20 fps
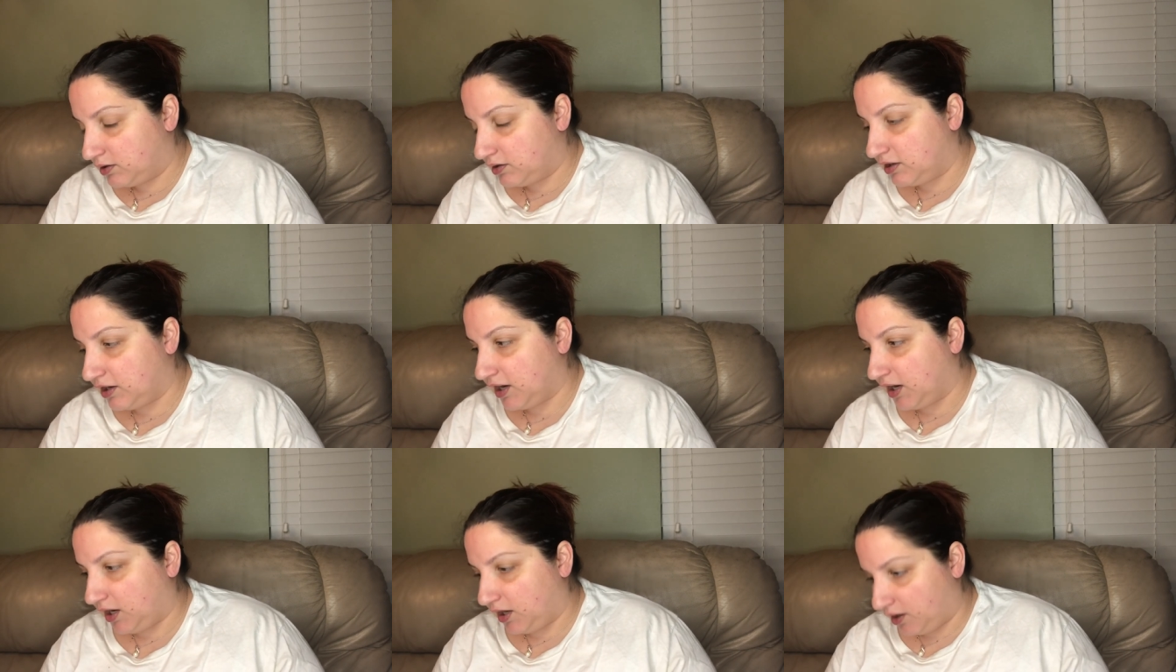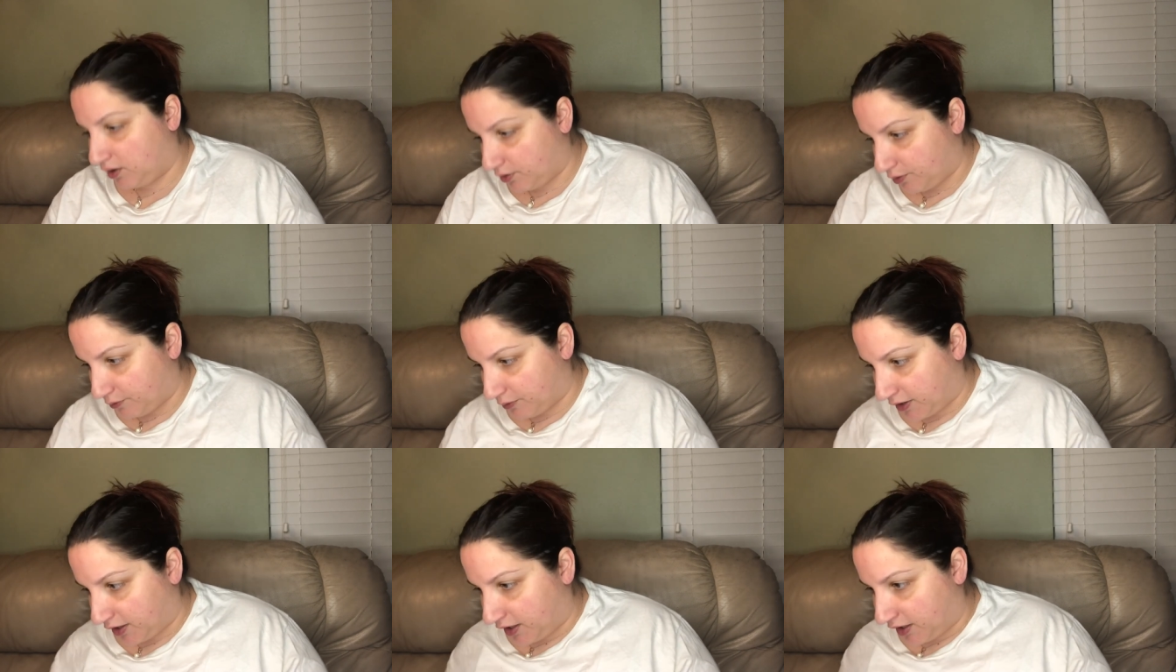the
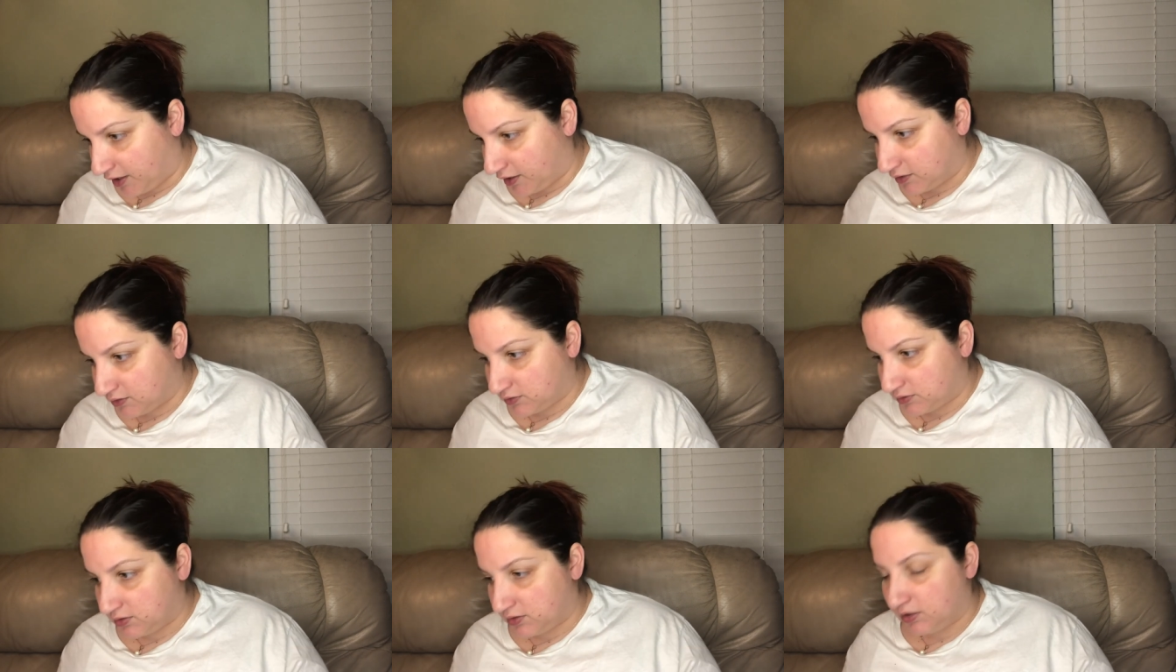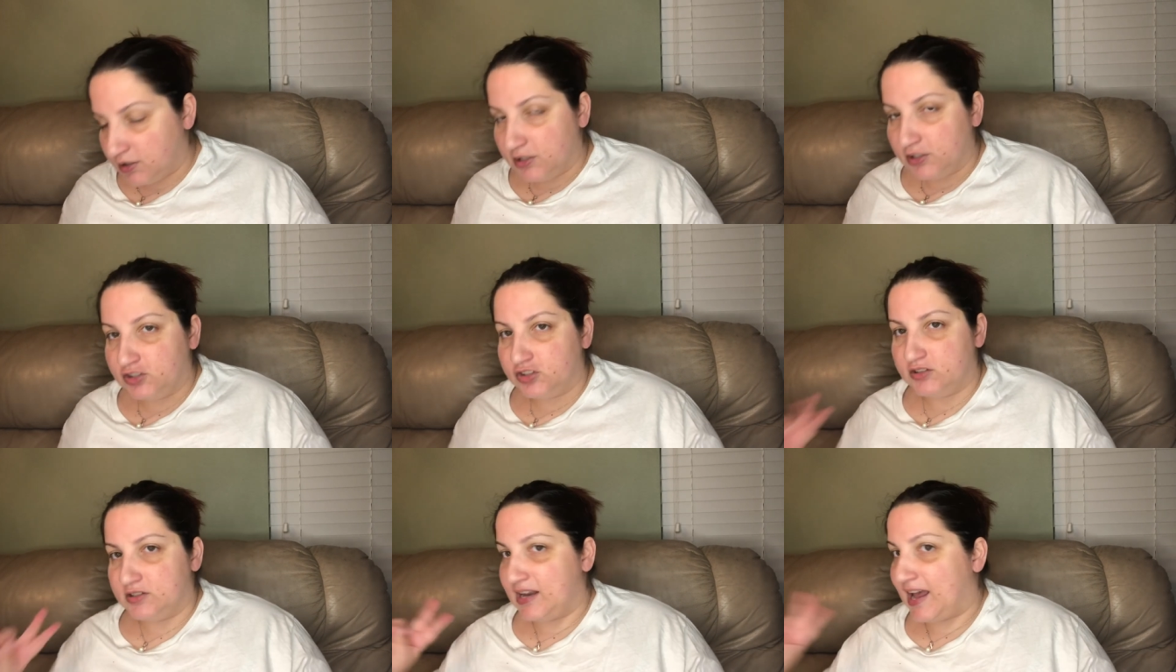earrings,
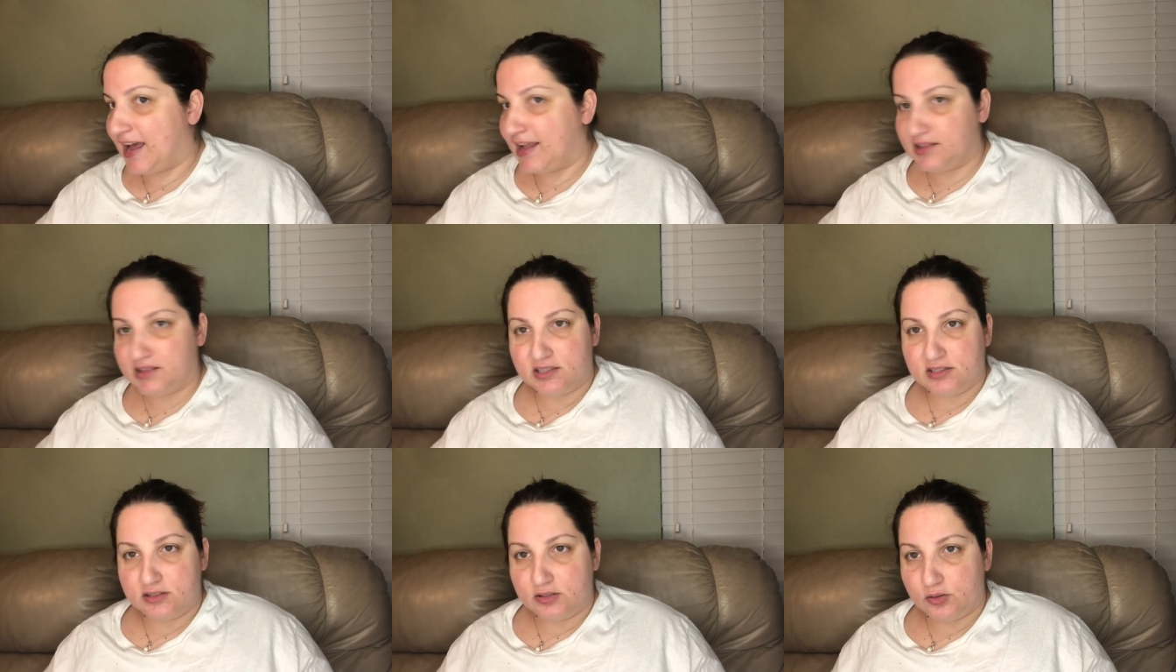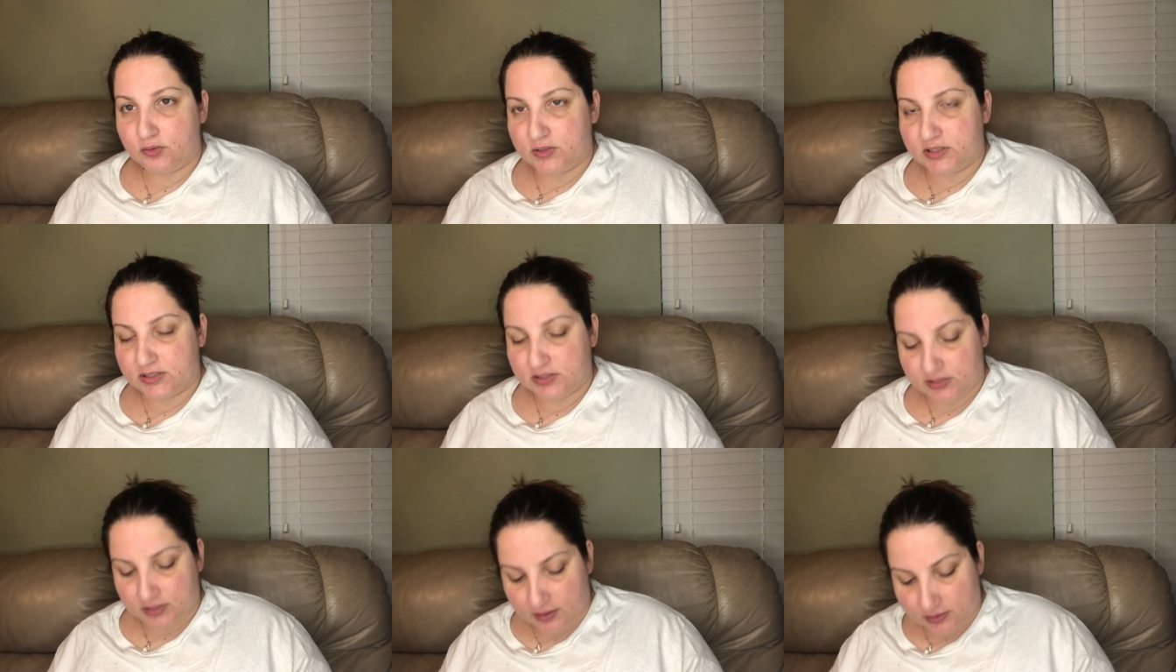not the two
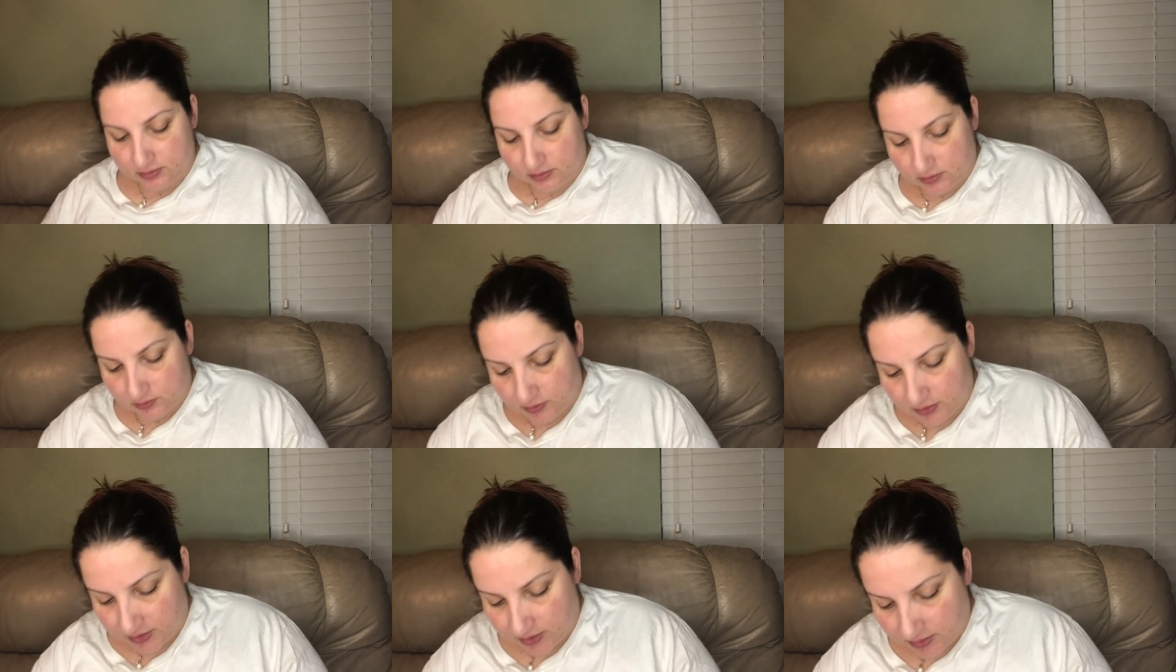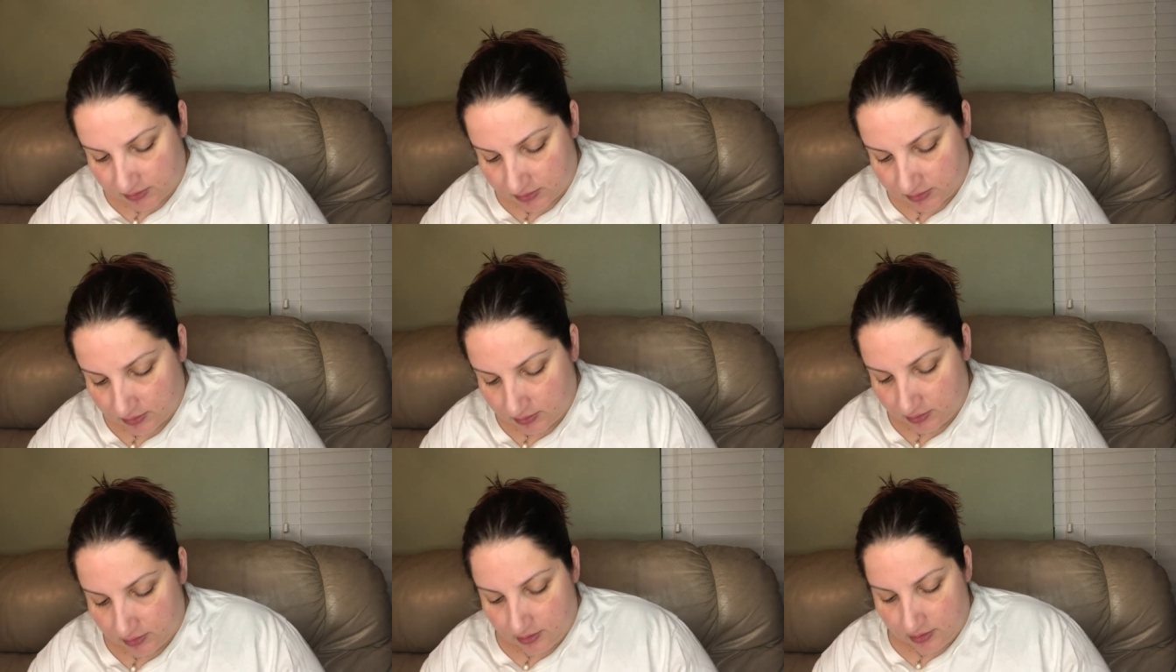
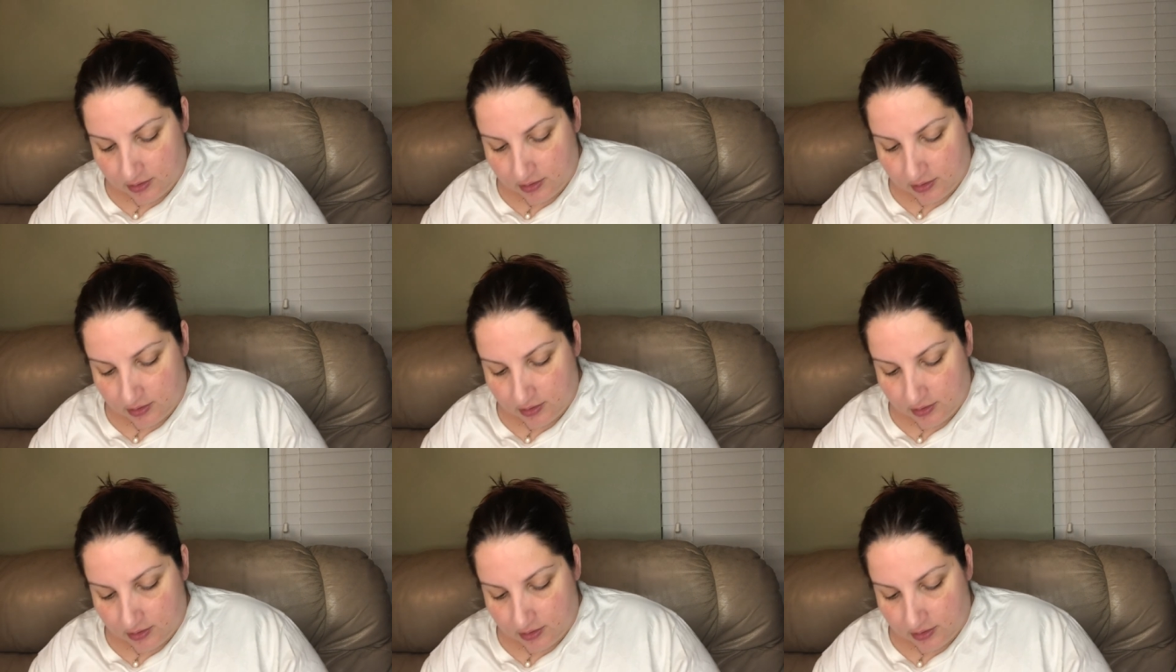accessories,